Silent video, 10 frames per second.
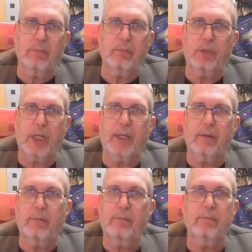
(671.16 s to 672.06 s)

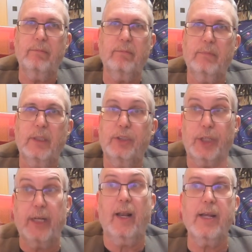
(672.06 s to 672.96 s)
Jane
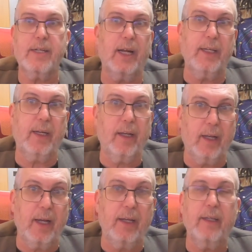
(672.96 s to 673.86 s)
liked and I didn't
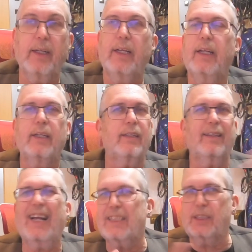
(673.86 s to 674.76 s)
like.
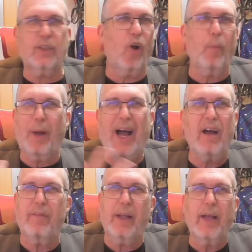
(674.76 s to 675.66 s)
That's all
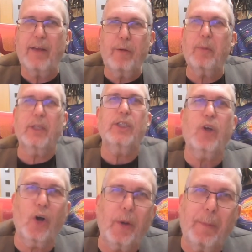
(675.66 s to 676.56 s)
part of it. Everybody's
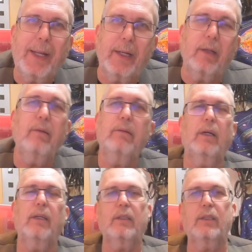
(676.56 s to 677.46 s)
got an opinion,
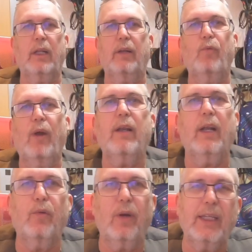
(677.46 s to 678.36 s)
and
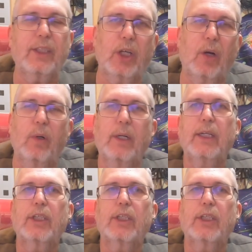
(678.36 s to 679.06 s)
rightly so.